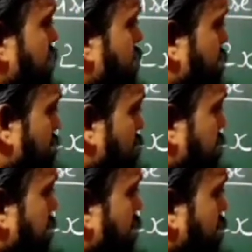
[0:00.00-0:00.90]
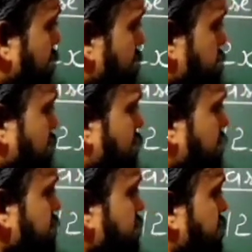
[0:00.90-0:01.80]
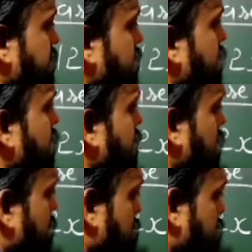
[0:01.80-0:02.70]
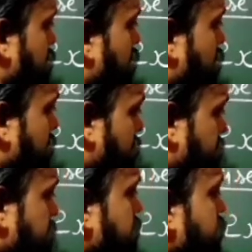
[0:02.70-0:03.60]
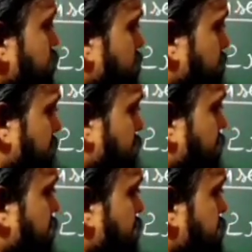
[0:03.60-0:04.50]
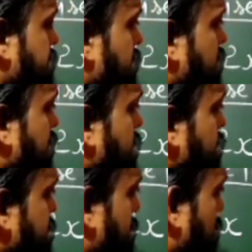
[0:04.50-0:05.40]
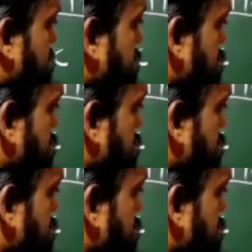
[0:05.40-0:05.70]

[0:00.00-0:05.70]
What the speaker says: We know that how we can solve this one. So now I had do the factorization here of 12.